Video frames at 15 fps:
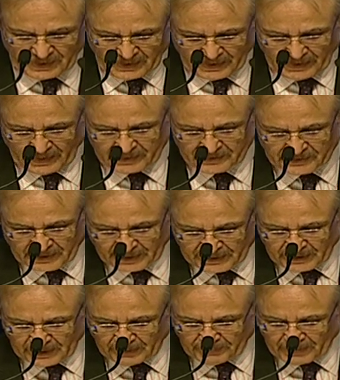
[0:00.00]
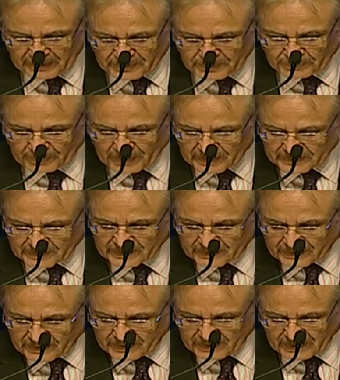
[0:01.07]
and setting up enterprises in
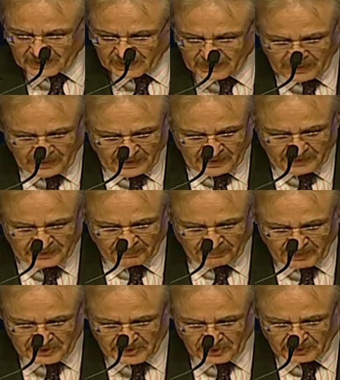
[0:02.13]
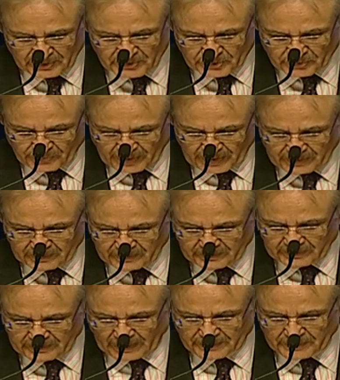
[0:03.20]
India is a major constraint
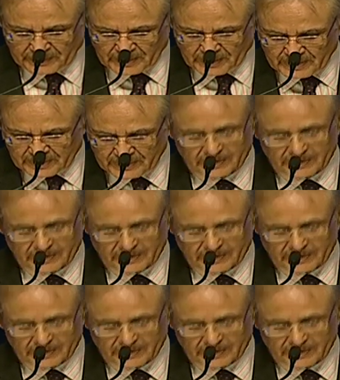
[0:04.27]
that deters